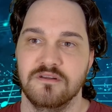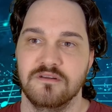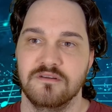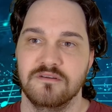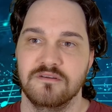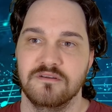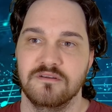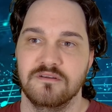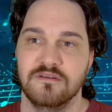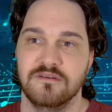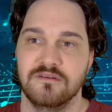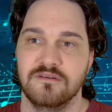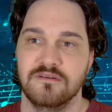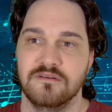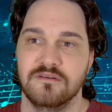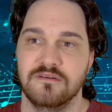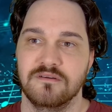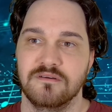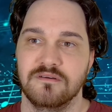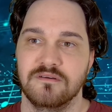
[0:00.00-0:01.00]

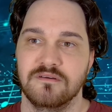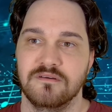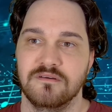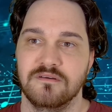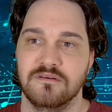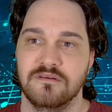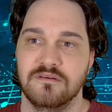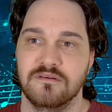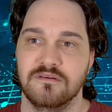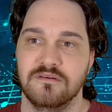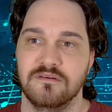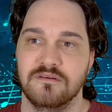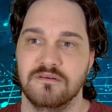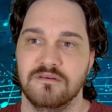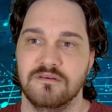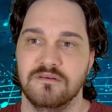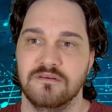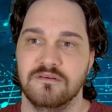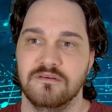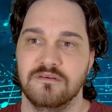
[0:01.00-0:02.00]

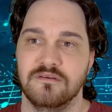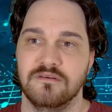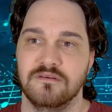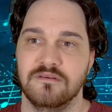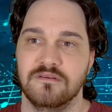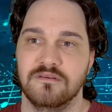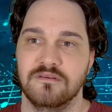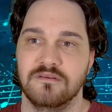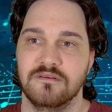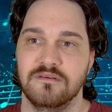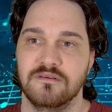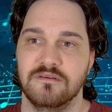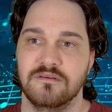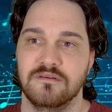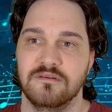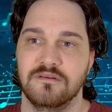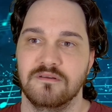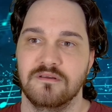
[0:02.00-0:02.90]
[no speech]